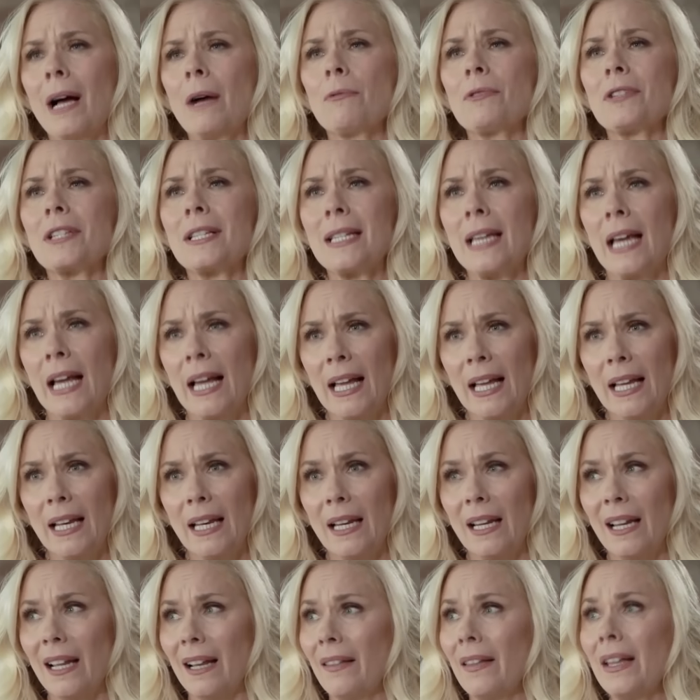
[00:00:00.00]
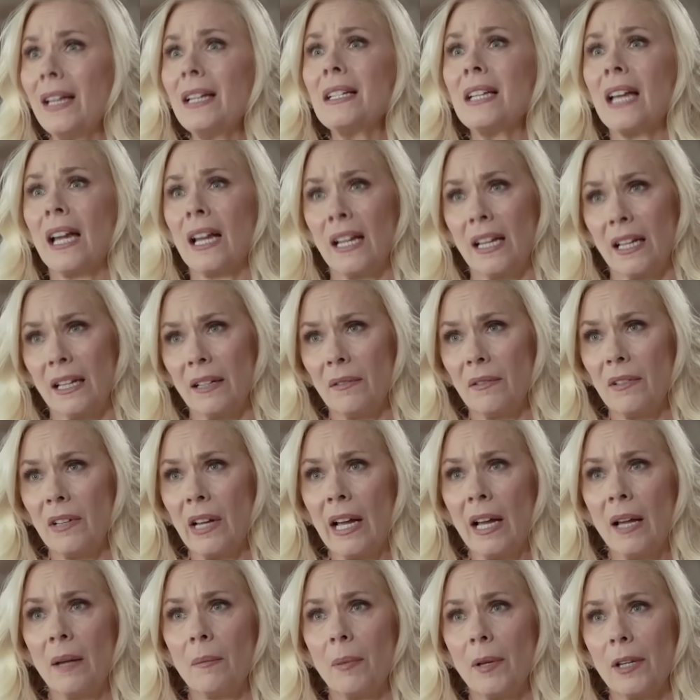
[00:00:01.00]
I was tiny and then taking
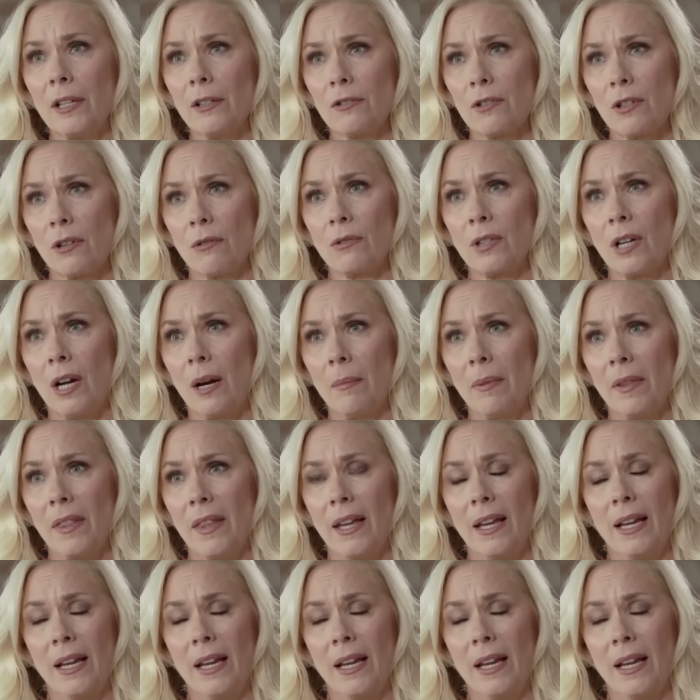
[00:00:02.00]
diet pills on top of